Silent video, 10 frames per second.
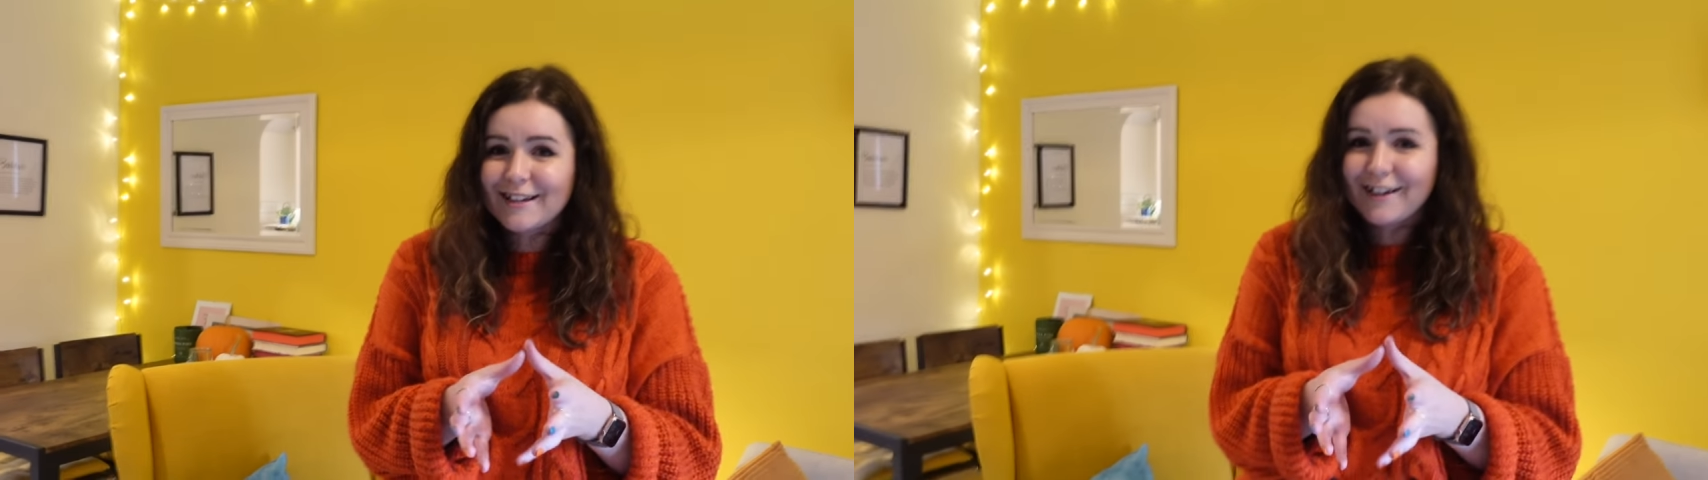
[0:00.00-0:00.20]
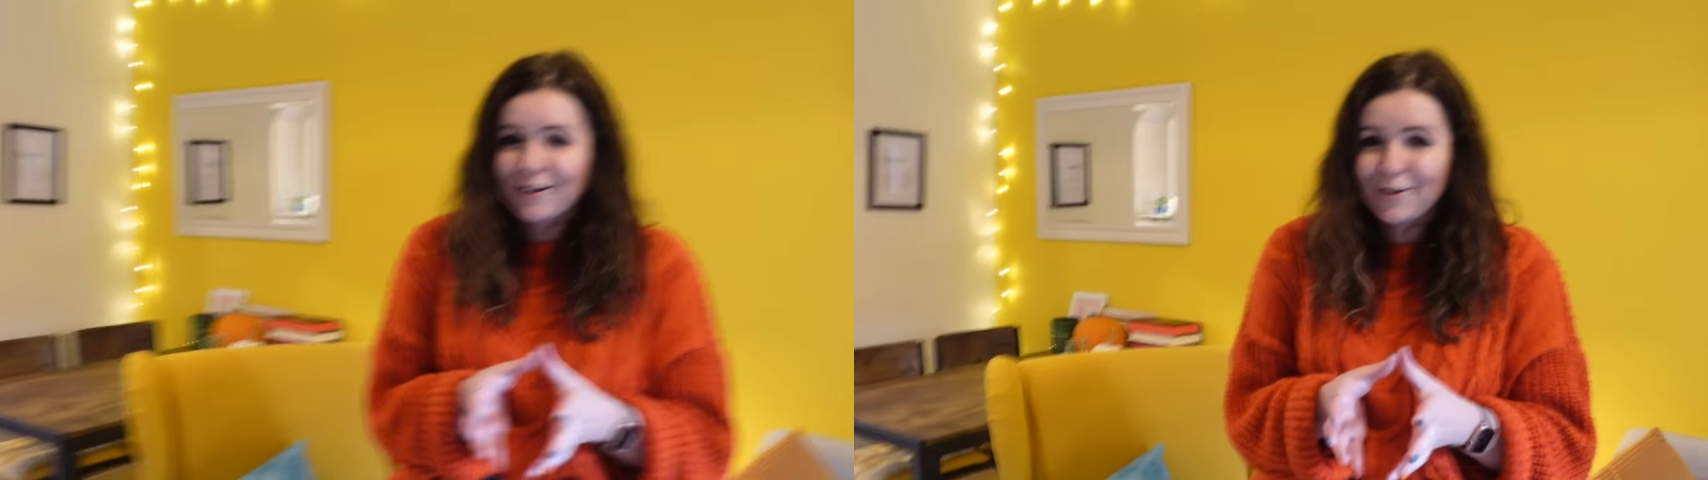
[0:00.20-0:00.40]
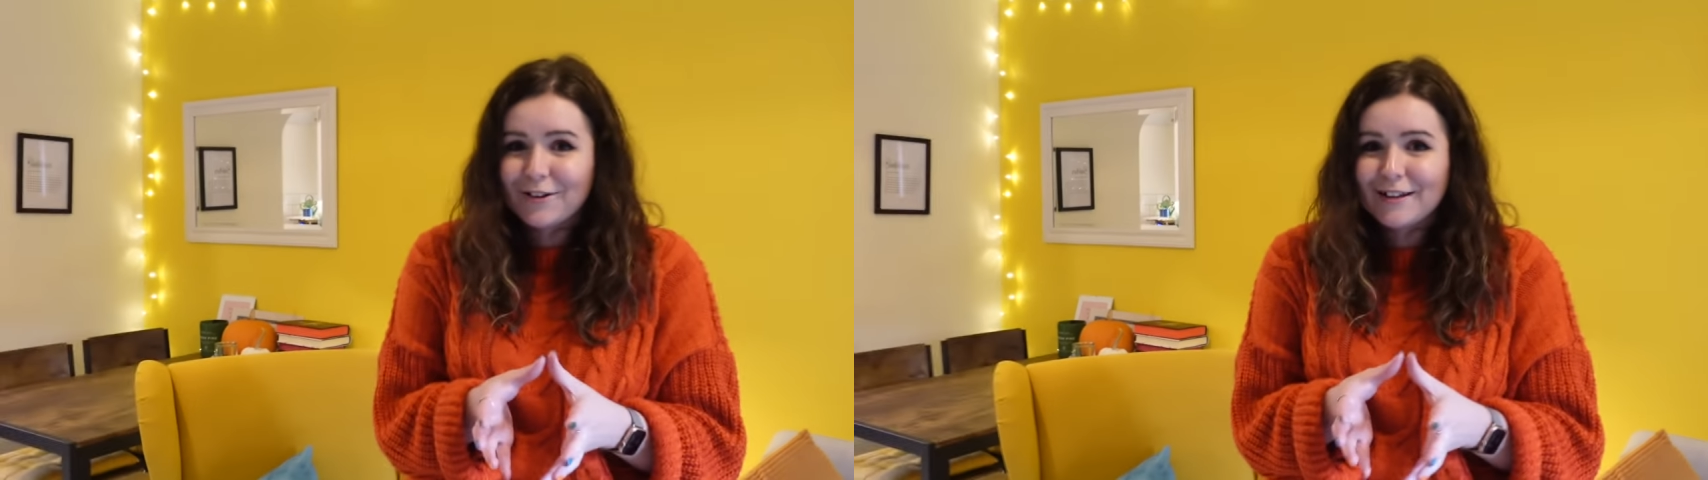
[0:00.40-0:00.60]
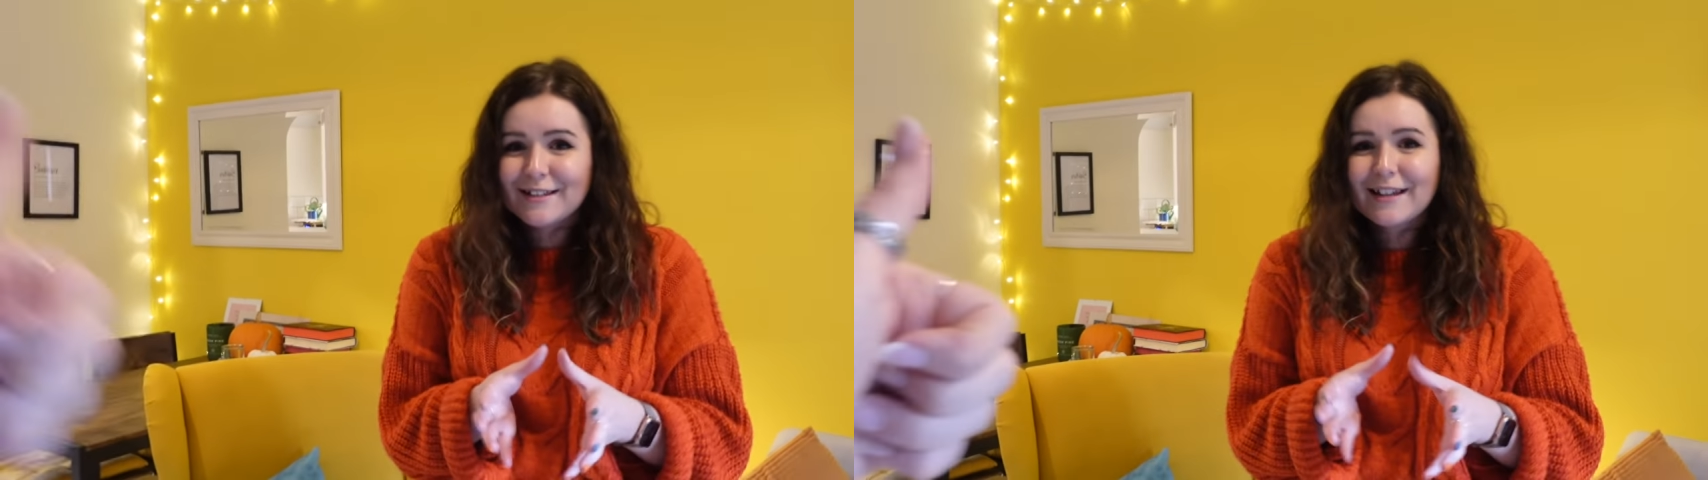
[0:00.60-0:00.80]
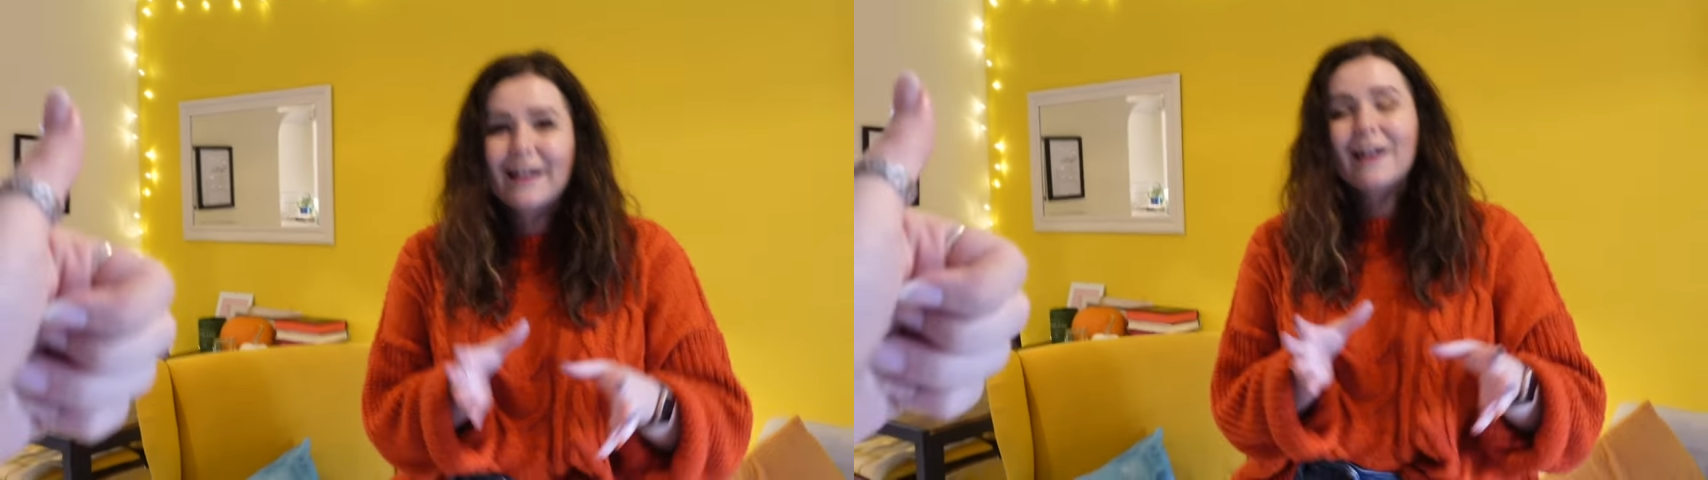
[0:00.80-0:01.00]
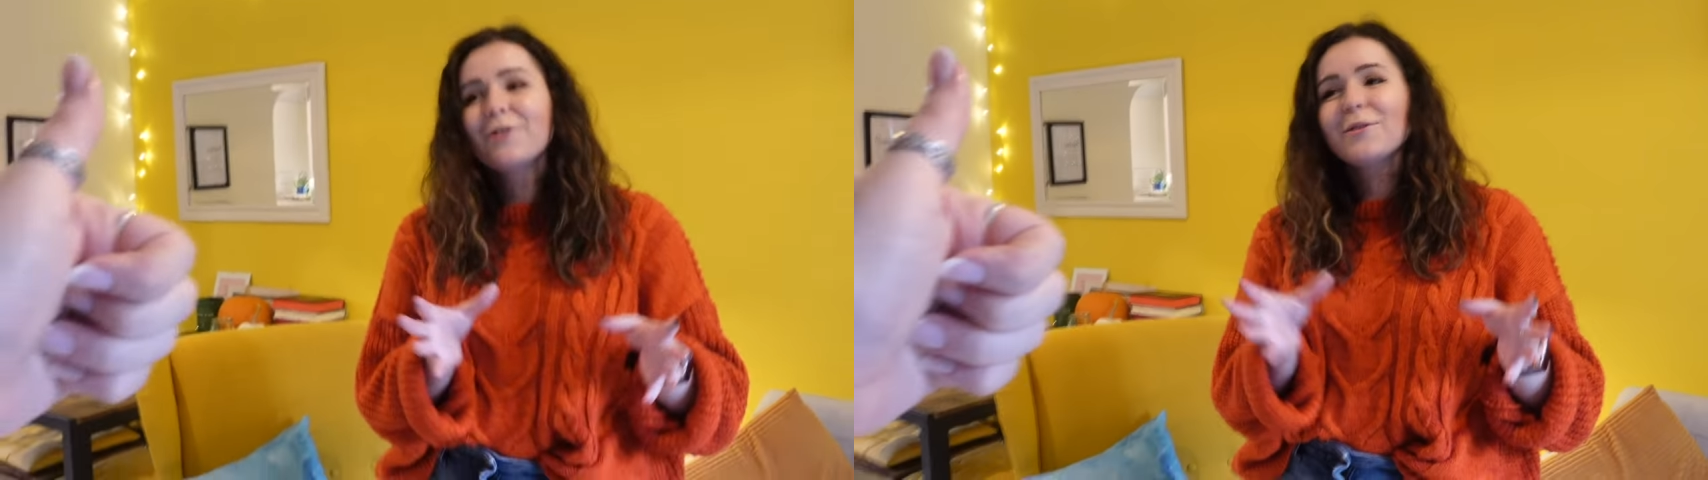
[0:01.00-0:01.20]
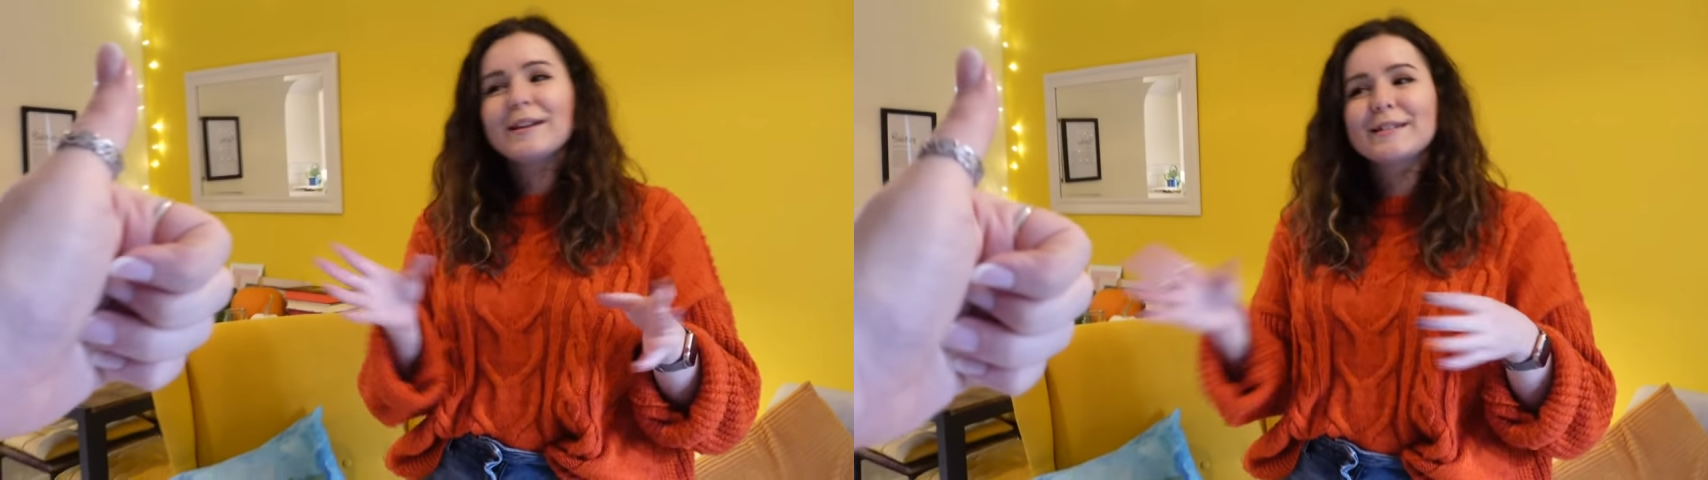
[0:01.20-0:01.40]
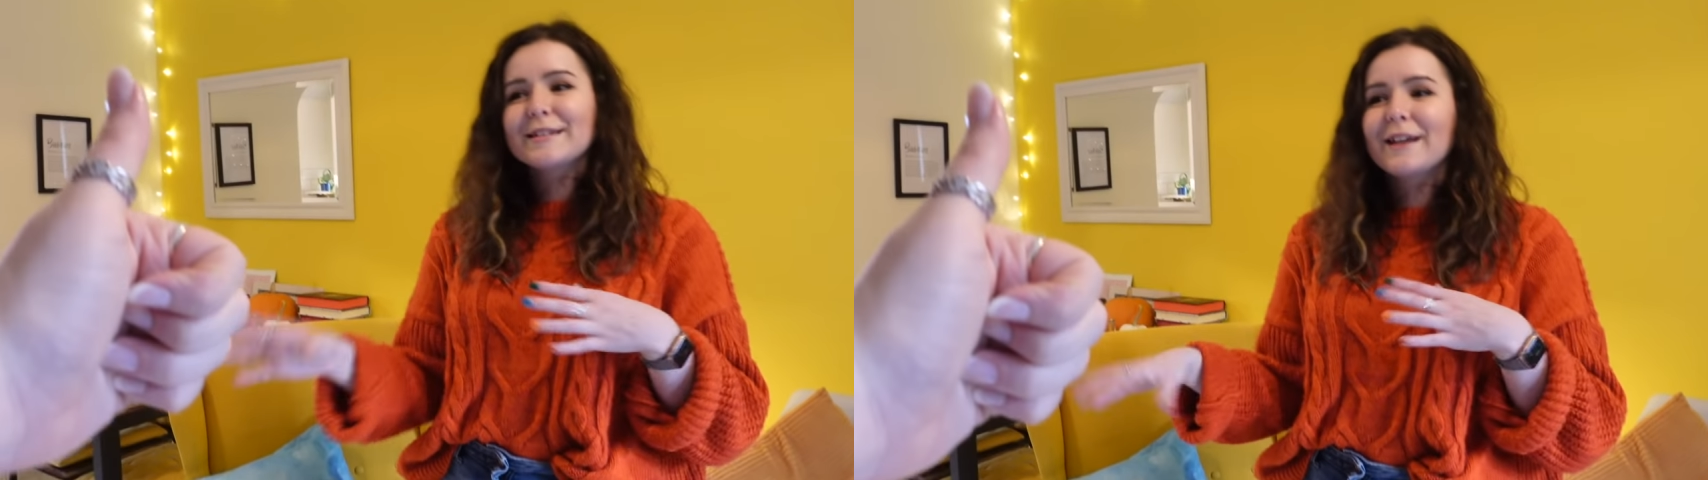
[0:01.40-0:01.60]
I know that it's not
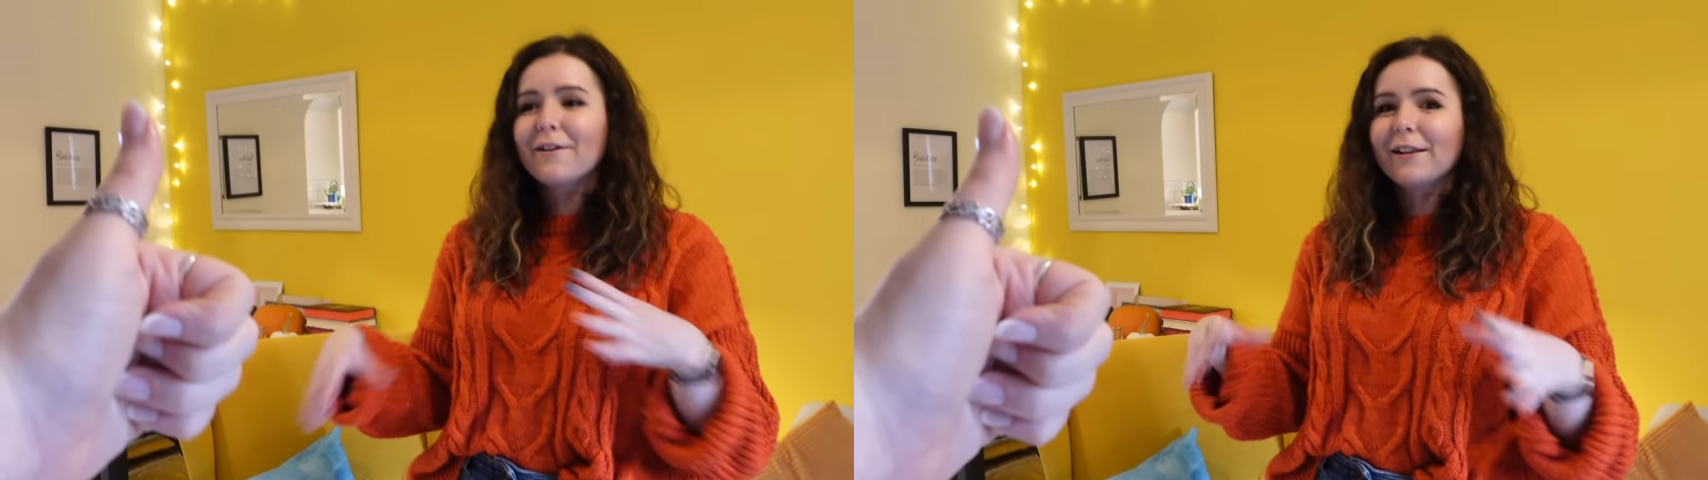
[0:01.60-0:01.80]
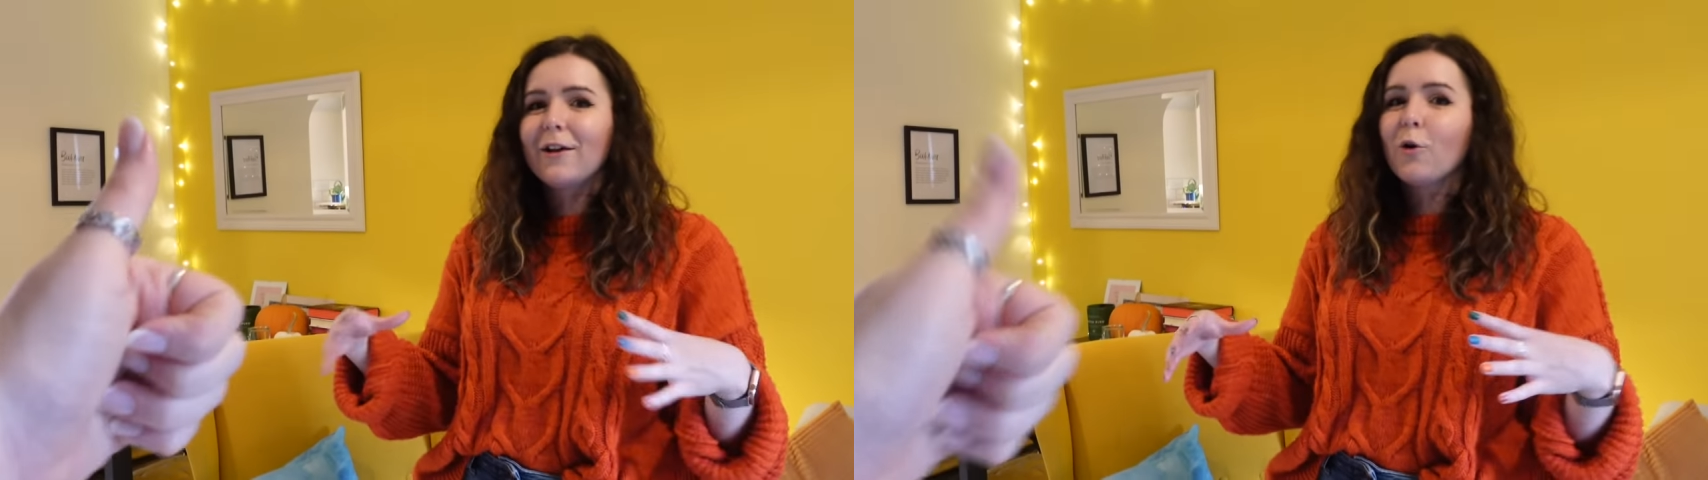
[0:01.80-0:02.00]
necessarily